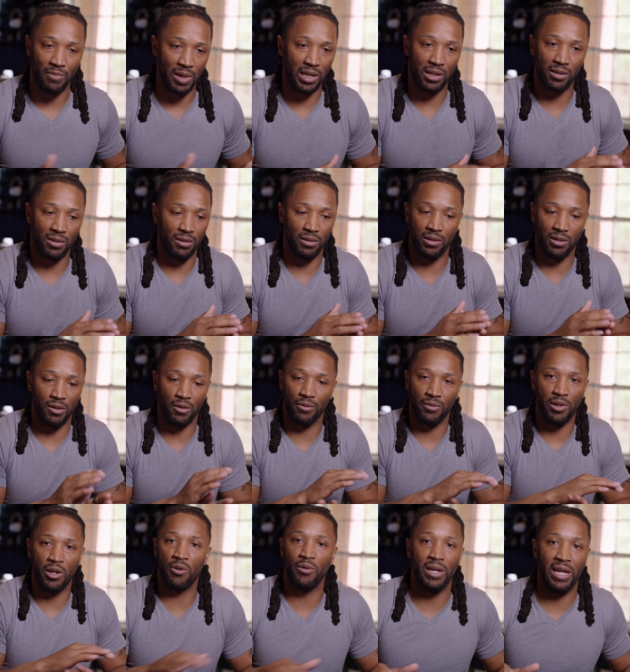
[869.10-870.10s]
Make,
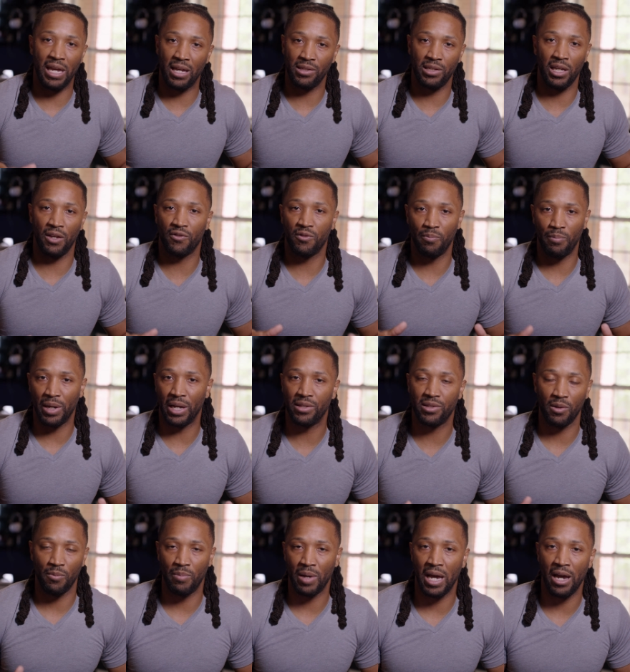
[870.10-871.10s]
no ands, ifs,
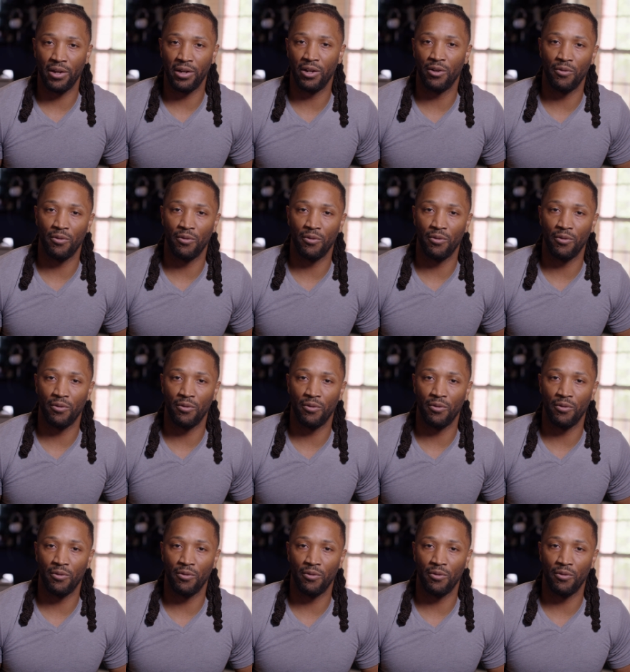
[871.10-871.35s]
buts about it,